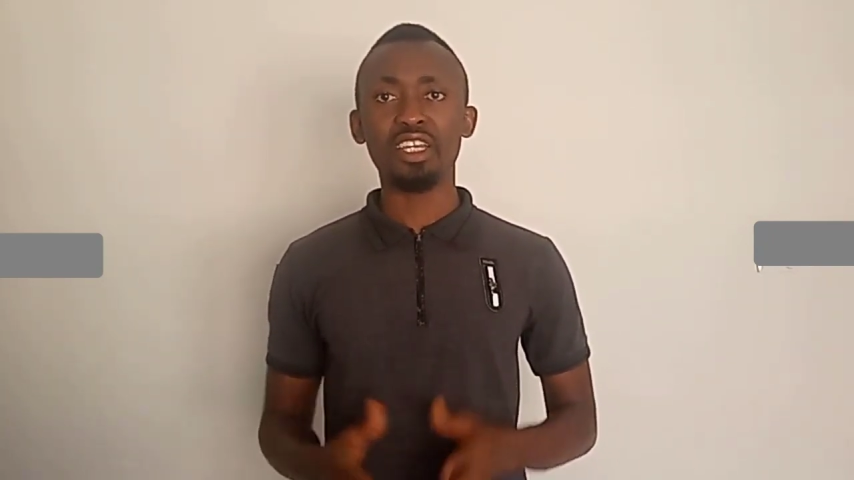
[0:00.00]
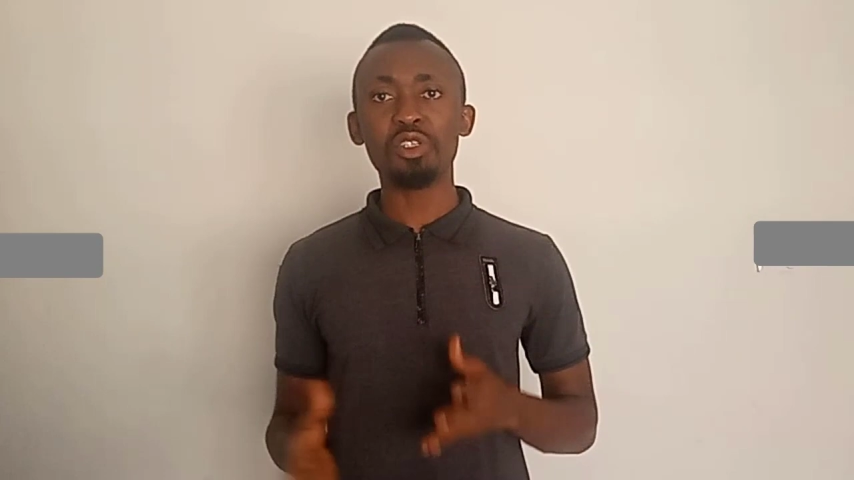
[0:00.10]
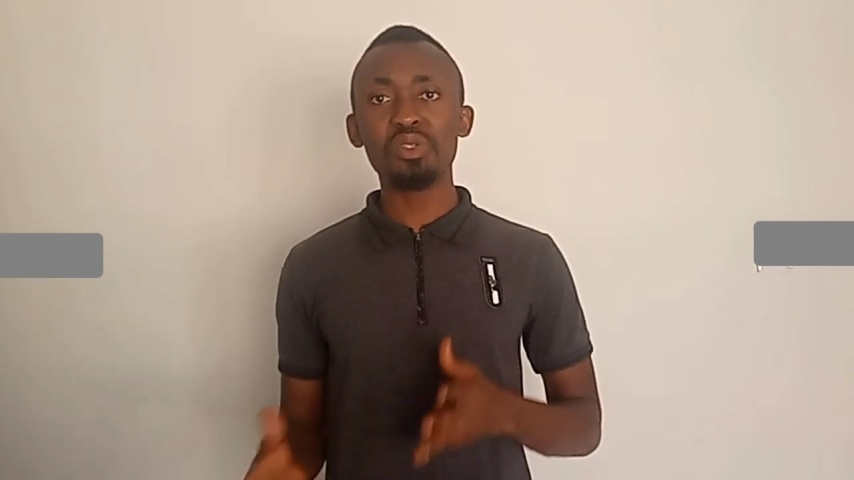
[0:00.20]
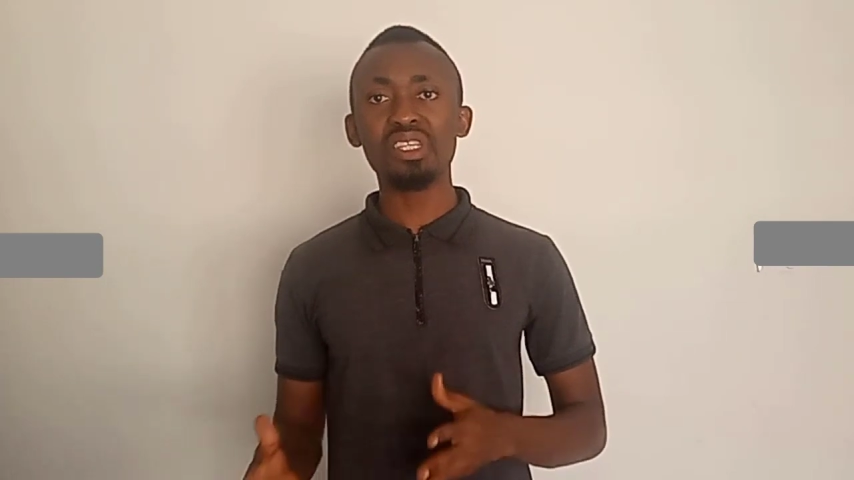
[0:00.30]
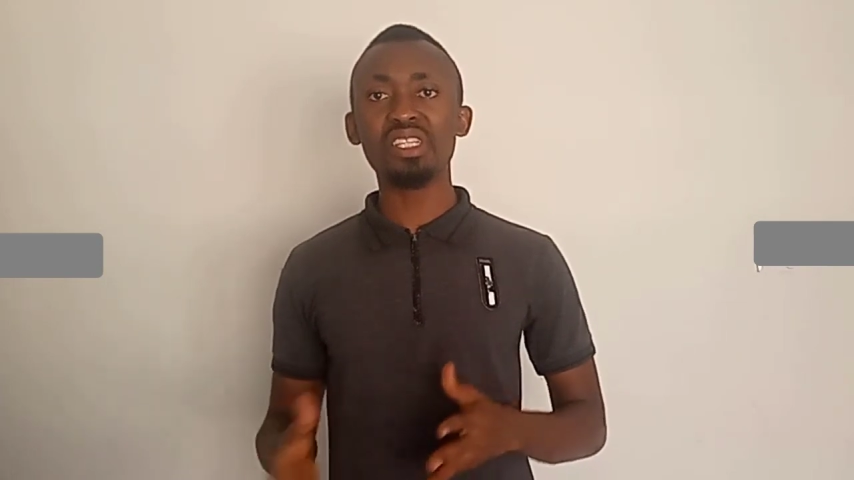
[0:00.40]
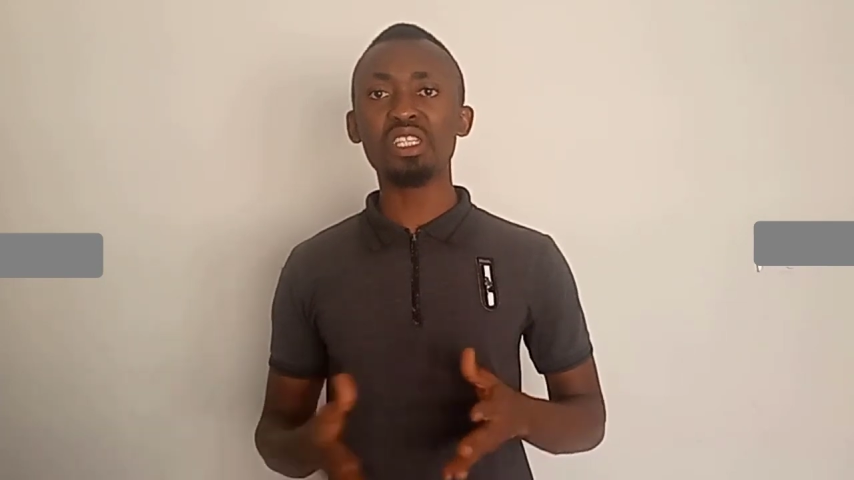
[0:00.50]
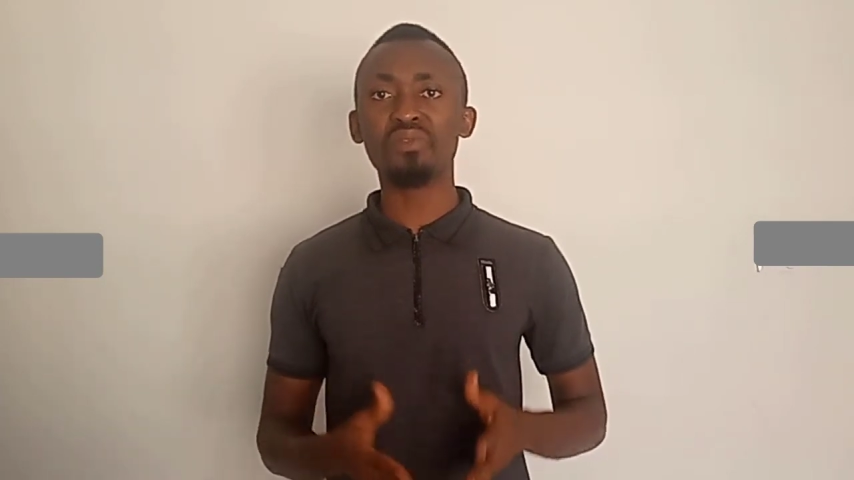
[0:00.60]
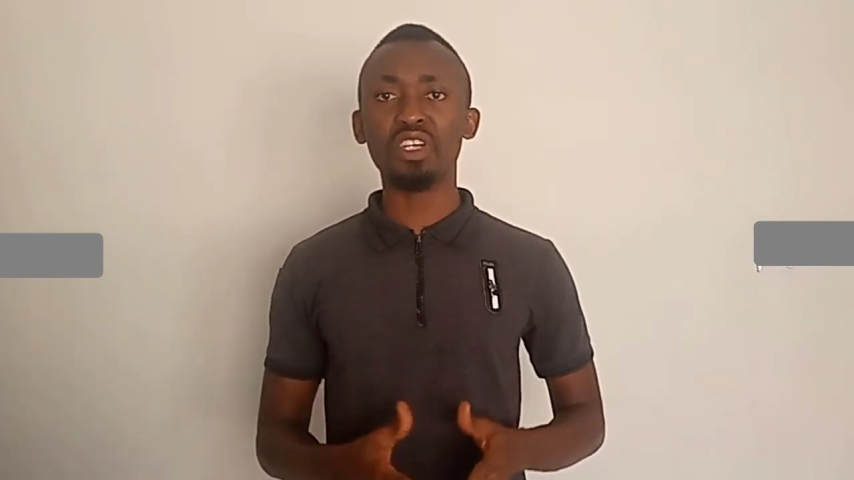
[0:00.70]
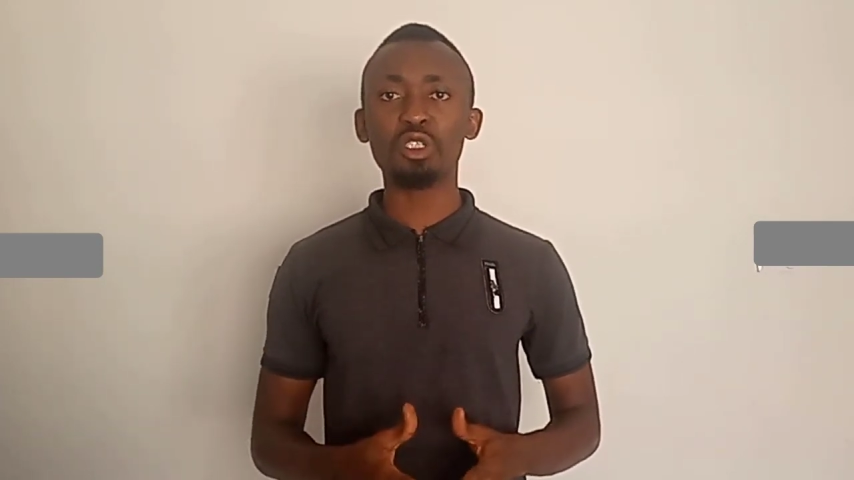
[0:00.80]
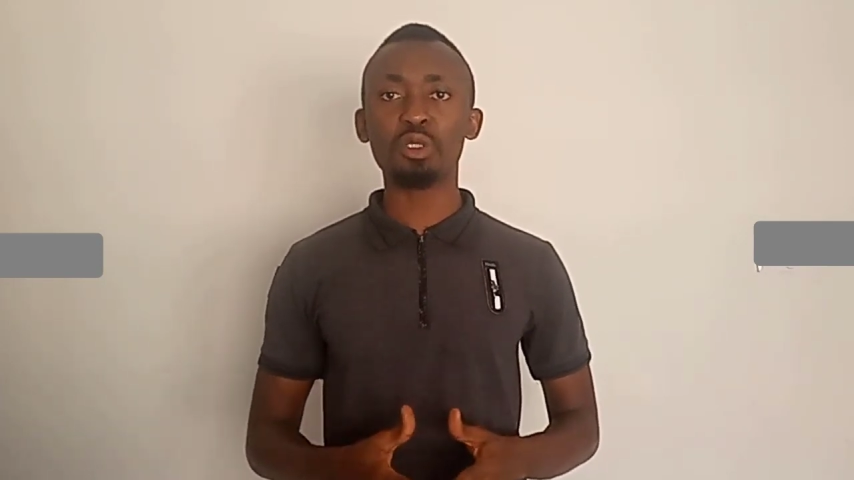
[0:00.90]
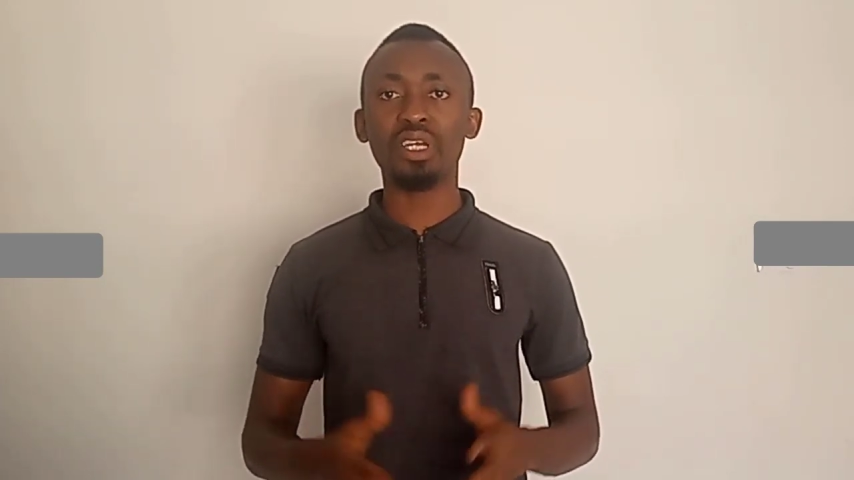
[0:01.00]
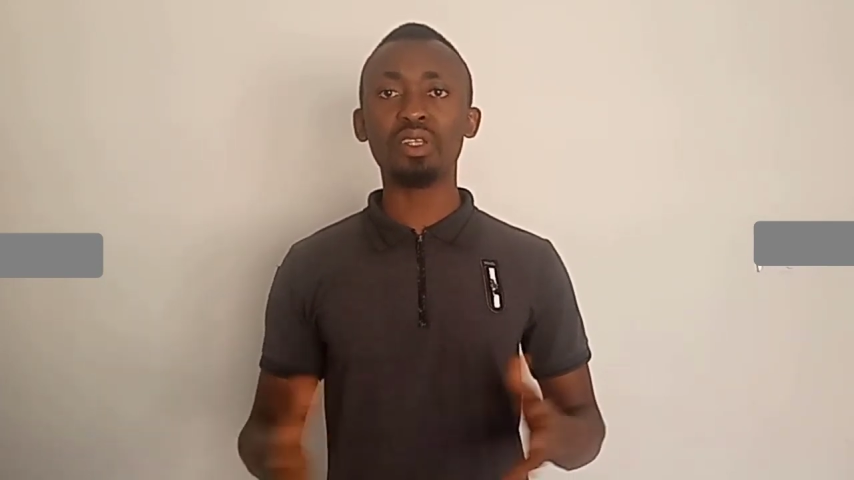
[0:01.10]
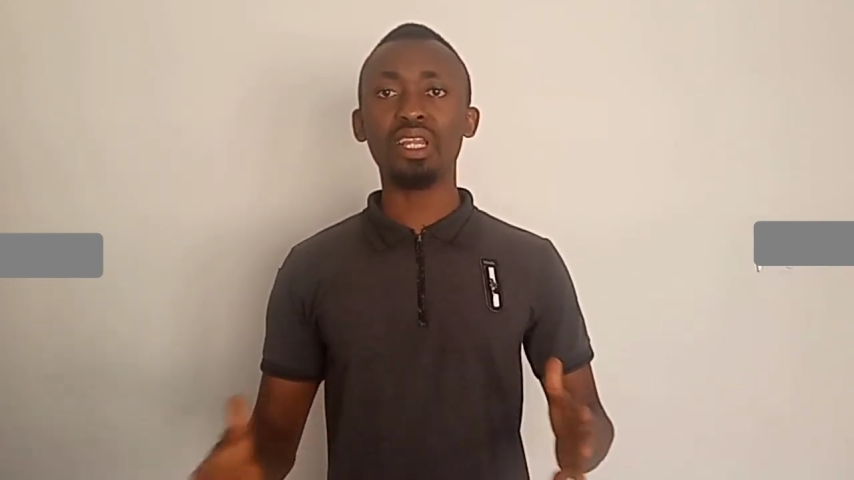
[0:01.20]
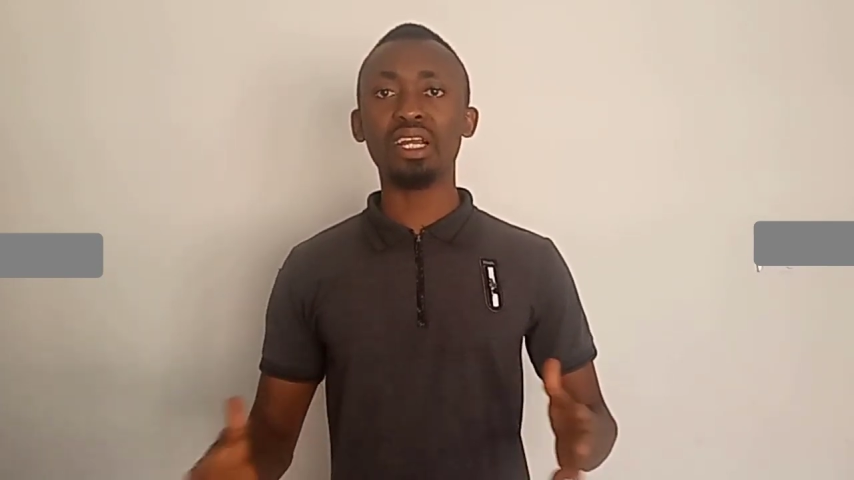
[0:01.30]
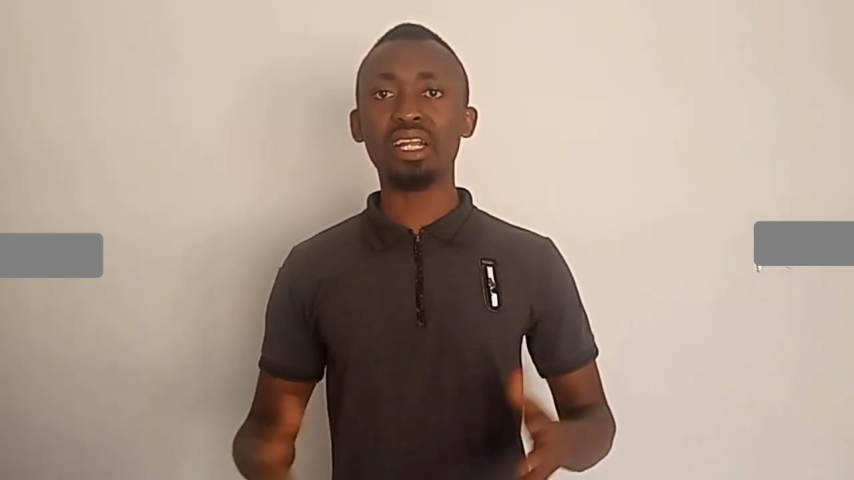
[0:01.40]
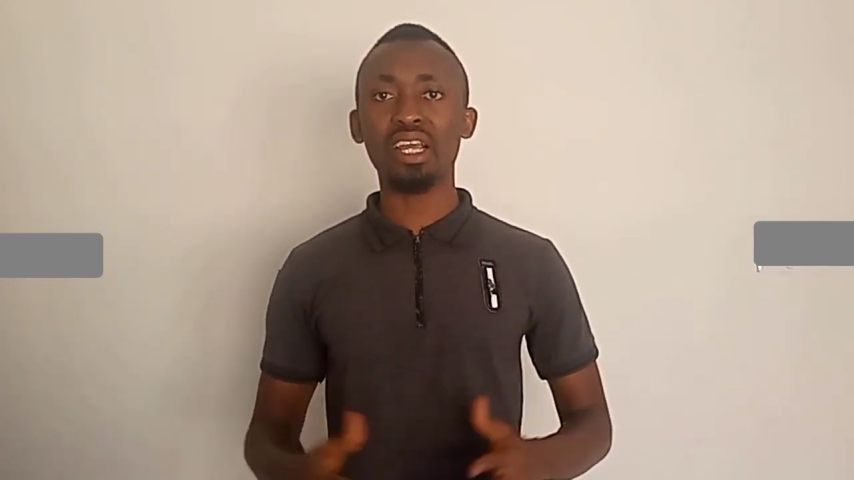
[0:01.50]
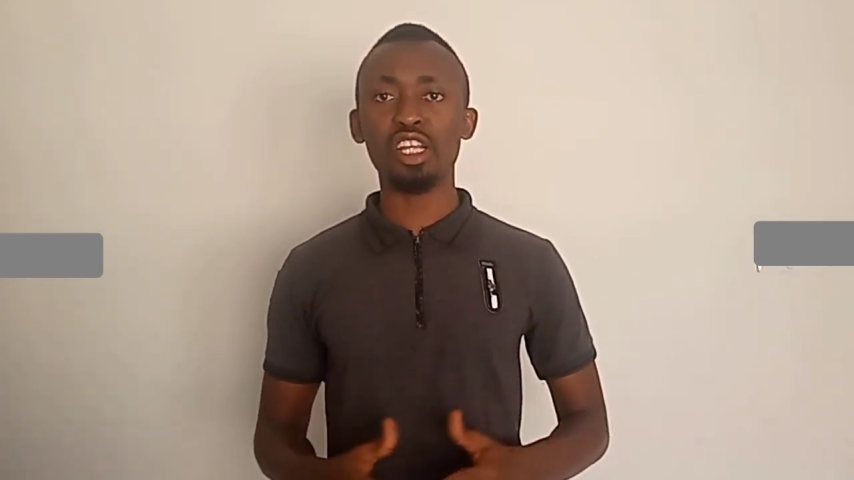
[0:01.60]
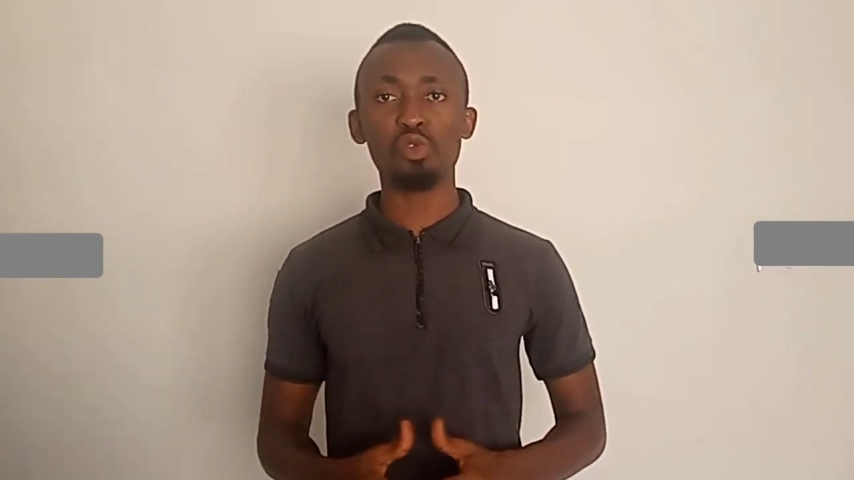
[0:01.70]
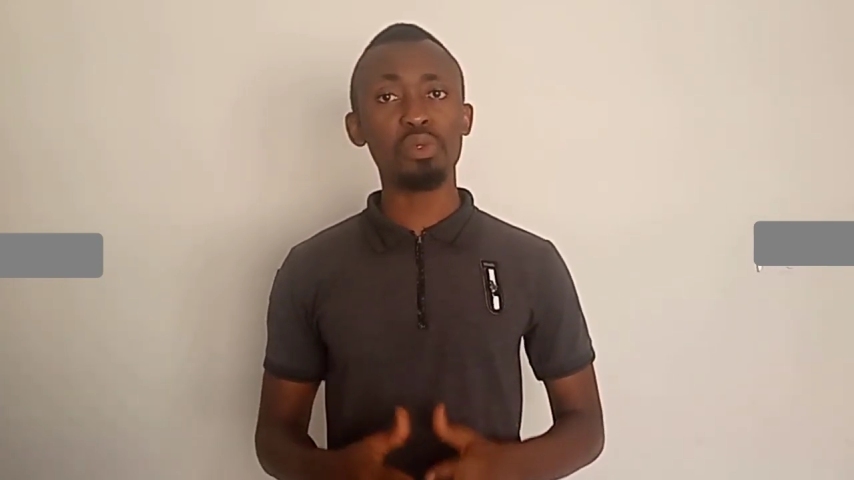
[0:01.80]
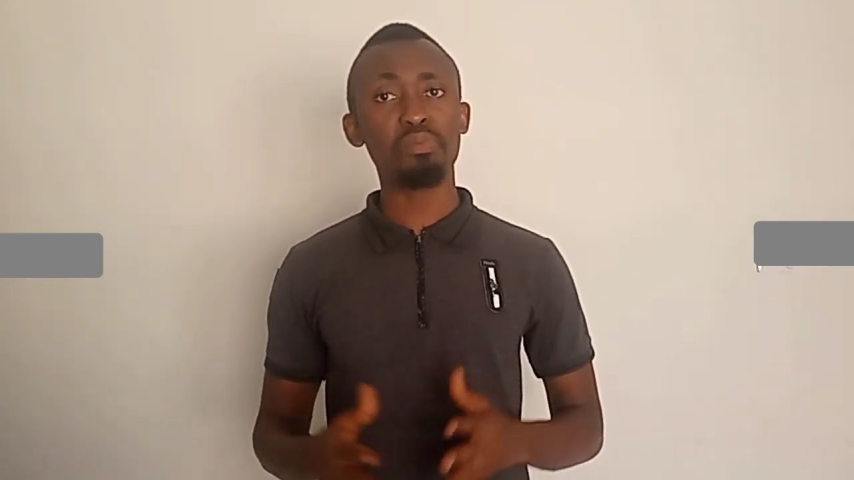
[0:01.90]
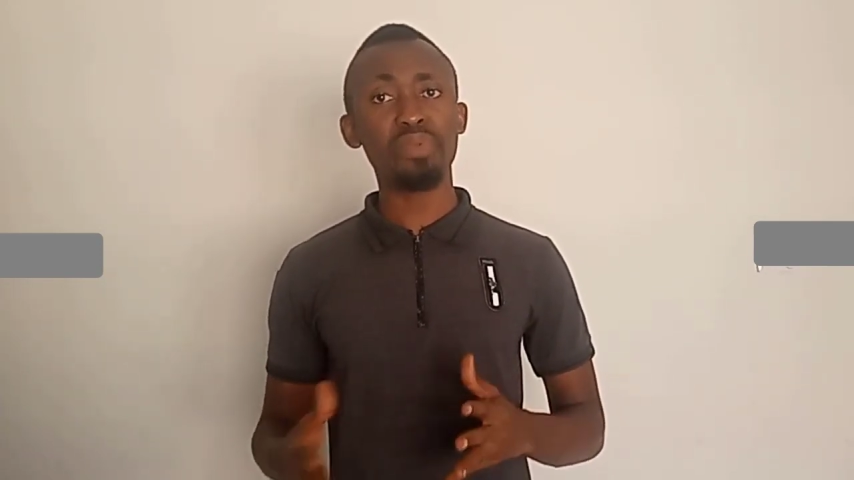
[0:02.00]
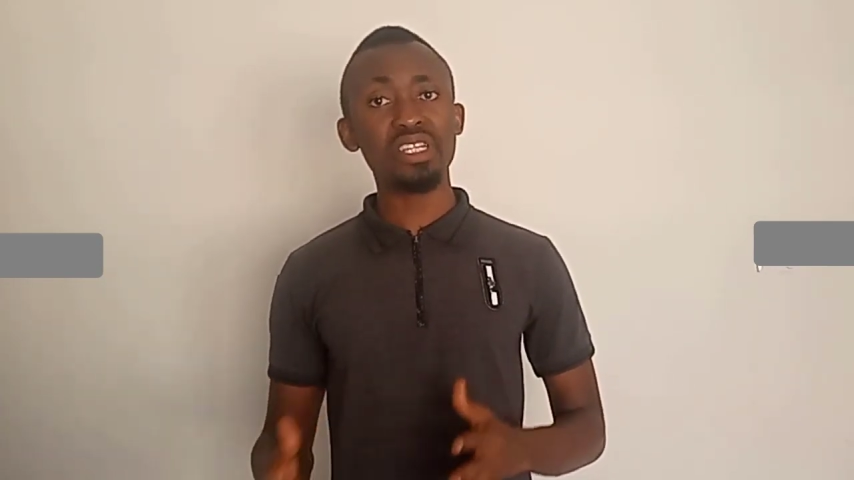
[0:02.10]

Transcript: then using these virtual dollar cards will be